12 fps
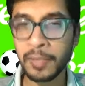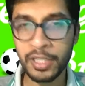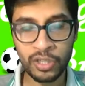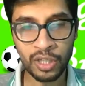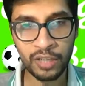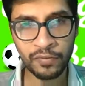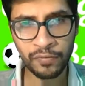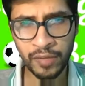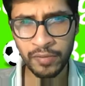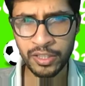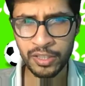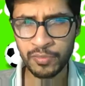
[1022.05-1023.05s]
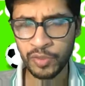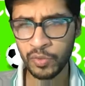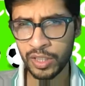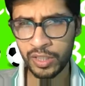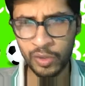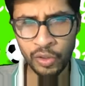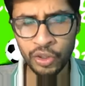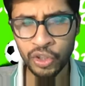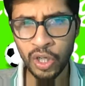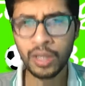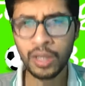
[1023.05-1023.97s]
But he's got a favoritism towards Luke Shaw.